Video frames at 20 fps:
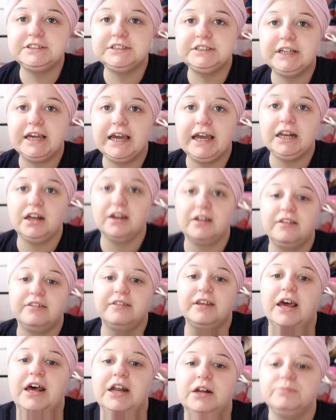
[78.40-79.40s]
today, like I
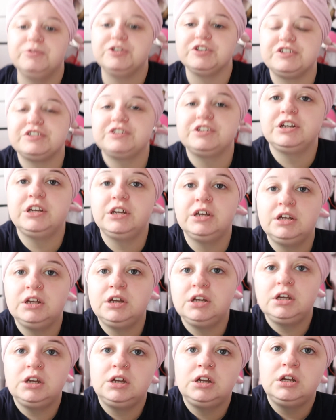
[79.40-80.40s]
said, I'm just
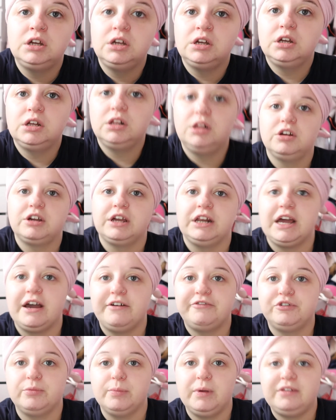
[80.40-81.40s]
looking
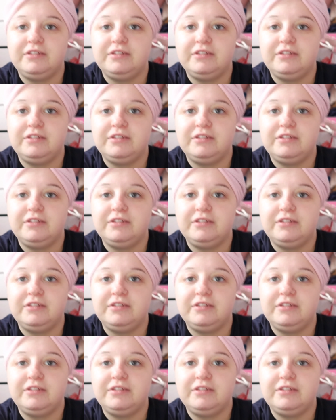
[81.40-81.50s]
after my